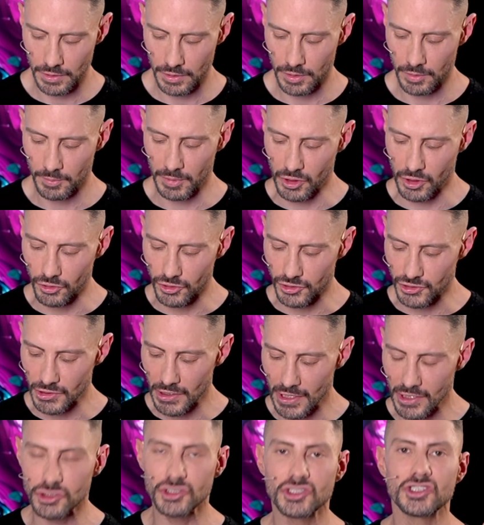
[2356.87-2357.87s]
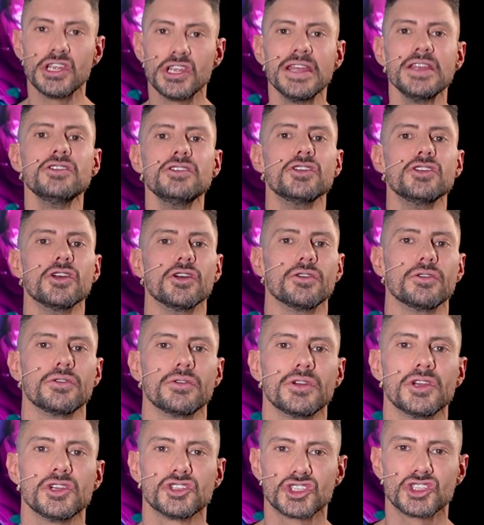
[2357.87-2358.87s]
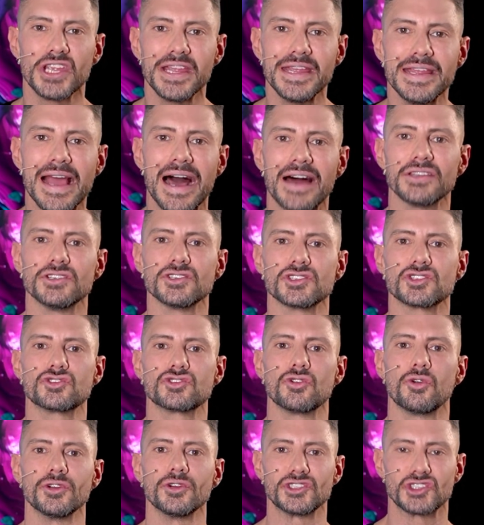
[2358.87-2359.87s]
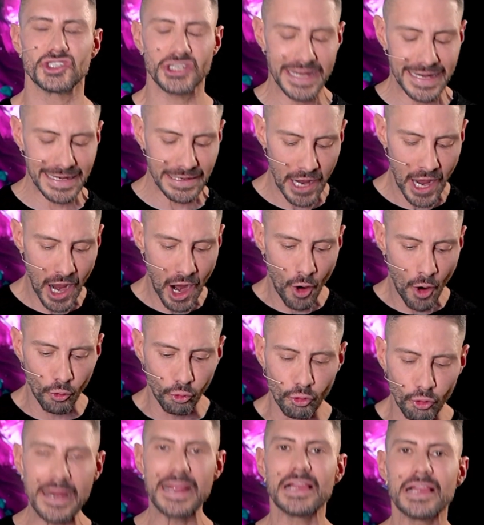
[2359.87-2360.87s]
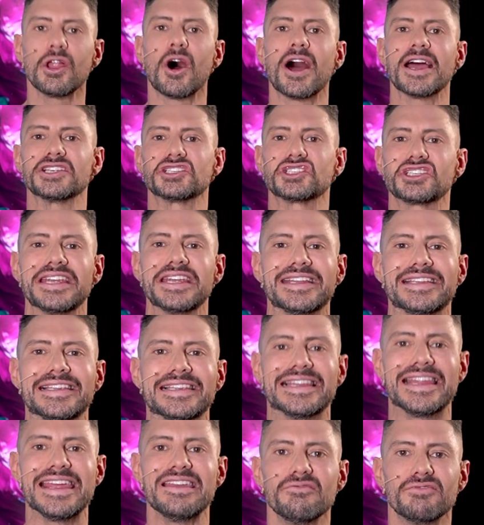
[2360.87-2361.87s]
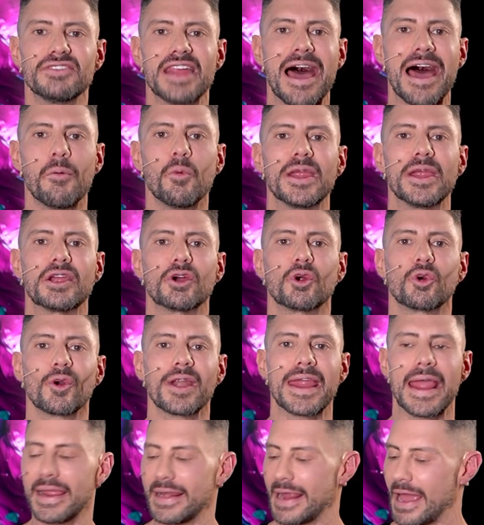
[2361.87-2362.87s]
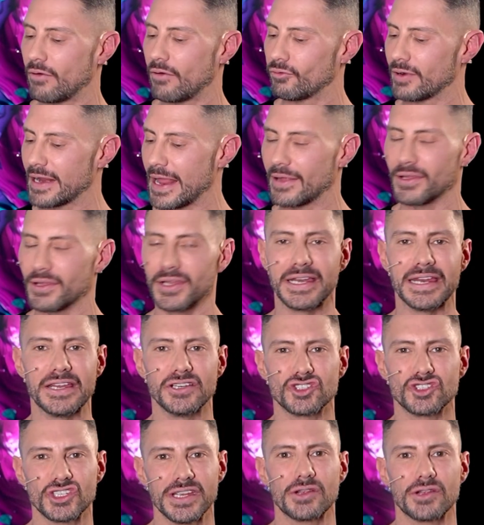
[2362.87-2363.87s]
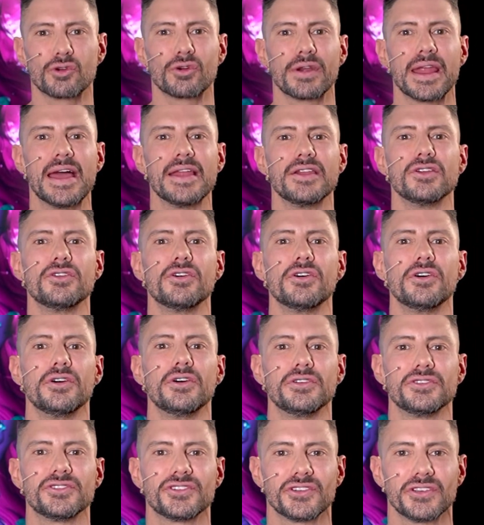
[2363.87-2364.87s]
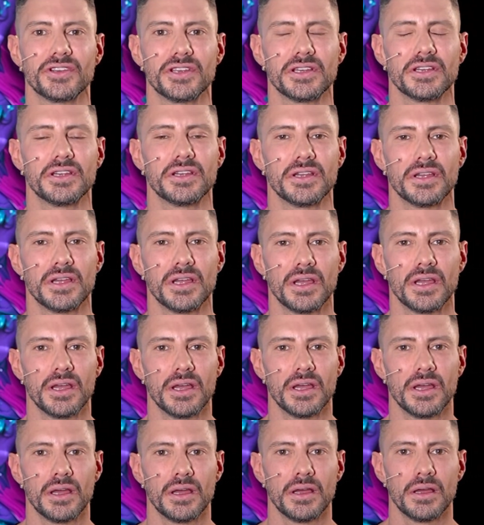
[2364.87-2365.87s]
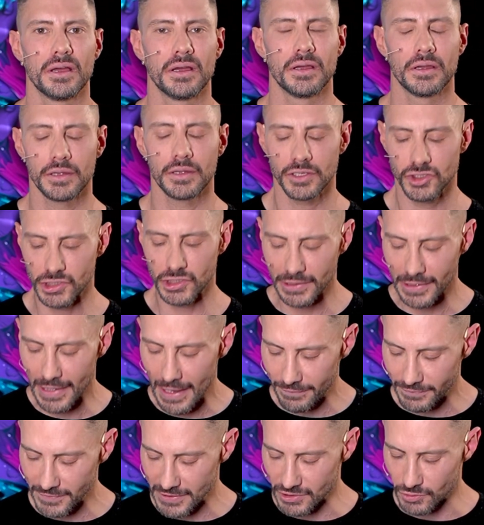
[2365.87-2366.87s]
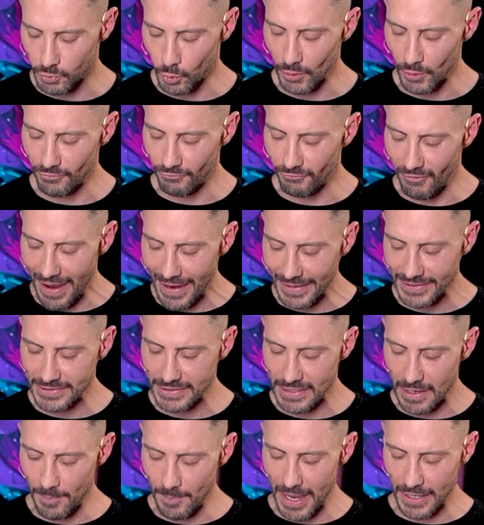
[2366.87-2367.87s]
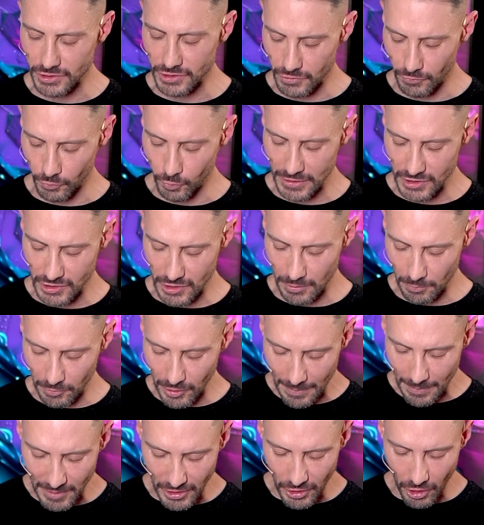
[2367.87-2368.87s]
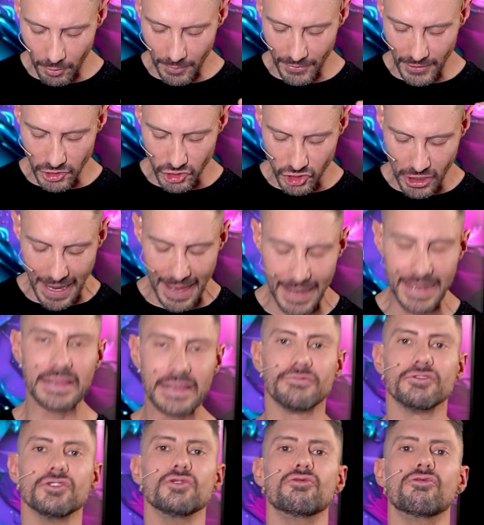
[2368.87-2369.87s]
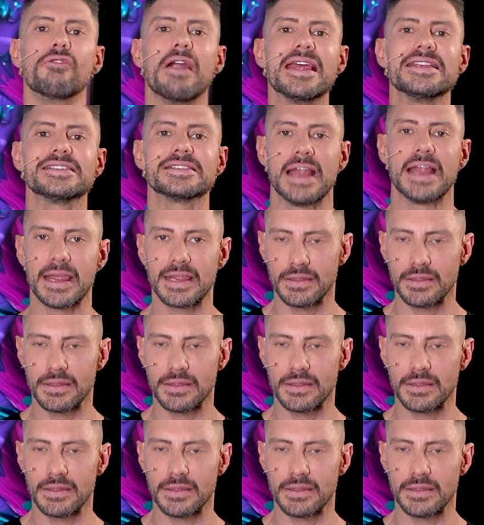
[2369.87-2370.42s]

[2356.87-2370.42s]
Because she knew, she understood, she realized, she lived that we create our reality and she created hers. She left us with vast amounts of wisdom. Let me know in the chat if you resonate.